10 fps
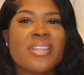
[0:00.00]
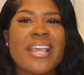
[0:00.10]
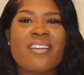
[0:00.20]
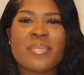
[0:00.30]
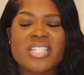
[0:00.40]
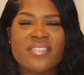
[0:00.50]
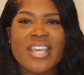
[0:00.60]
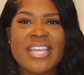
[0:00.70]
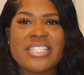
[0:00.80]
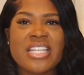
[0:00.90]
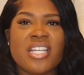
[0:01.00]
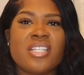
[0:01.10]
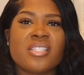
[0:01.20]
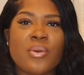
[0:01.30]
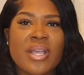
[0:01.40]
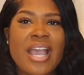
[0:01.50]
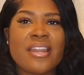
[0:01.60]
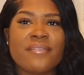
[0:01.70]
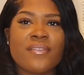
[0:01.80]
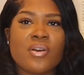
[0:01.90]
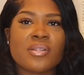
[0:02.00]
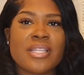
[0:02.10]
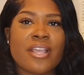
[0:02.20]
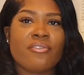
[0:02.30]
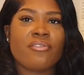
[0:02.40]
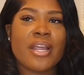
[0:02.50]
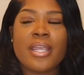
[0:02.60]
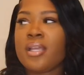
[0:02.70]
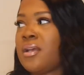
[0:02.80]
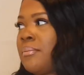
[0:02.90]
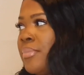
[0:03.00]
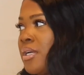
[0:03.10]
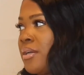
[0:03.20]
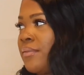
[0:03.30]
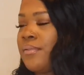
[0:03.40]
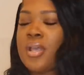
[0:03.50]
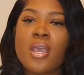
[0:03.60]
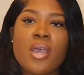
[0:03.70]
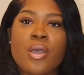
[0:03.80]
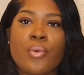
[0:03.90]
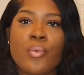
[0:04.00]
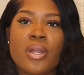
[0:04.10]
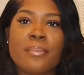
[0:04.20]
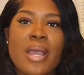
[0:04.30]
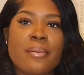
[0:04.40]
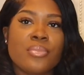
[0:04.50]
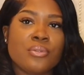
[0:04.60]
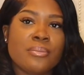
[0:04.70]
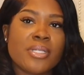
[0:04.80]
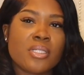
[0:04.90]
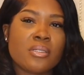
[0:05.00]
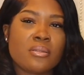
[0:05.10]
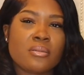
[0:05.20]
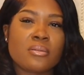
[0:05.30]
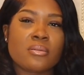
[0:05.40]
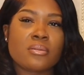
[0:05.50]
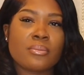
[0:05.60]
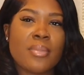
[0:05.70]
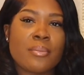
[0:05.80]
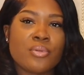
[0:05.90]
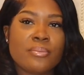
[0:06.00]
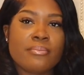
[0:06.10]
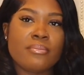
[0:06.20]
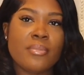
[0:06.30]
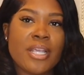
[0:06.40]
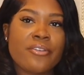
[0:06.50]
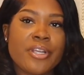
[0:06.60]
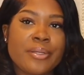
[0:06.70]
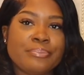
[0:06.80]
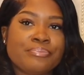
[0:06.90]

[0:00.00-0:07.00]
think I have much of the 18 in, so it kind of falls like right above where my boob is, my boob area.